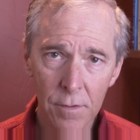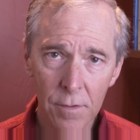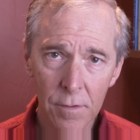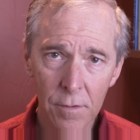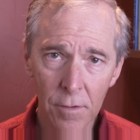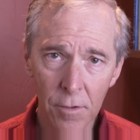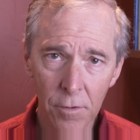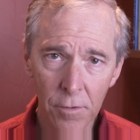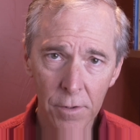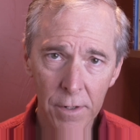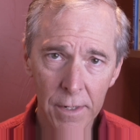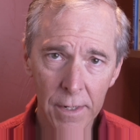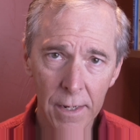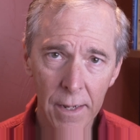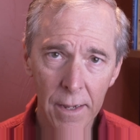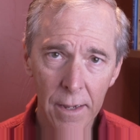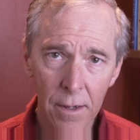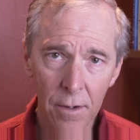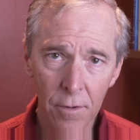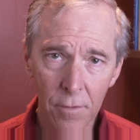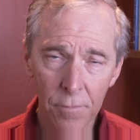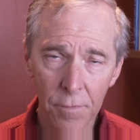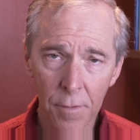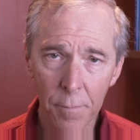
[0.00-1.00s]
learning
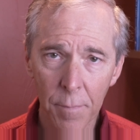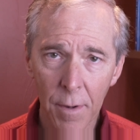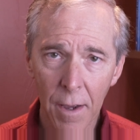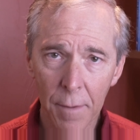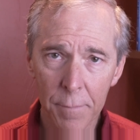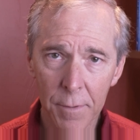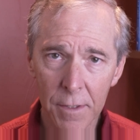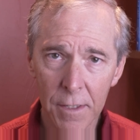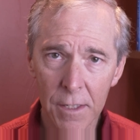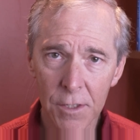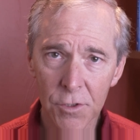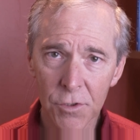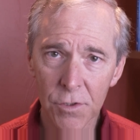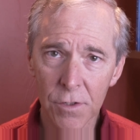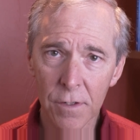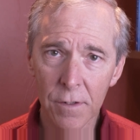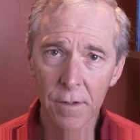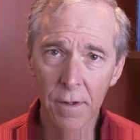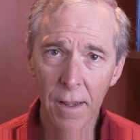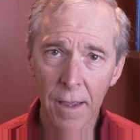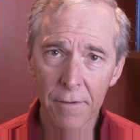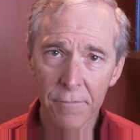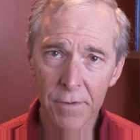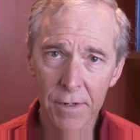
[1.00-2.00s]
how the population
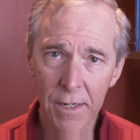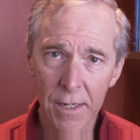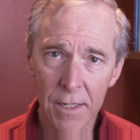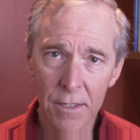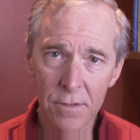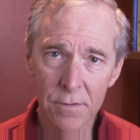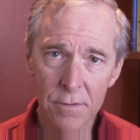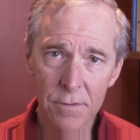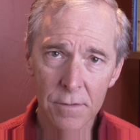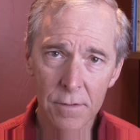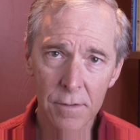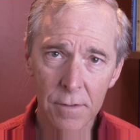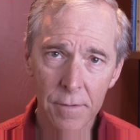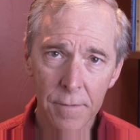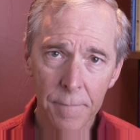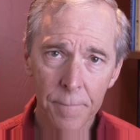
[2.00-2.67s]
navigates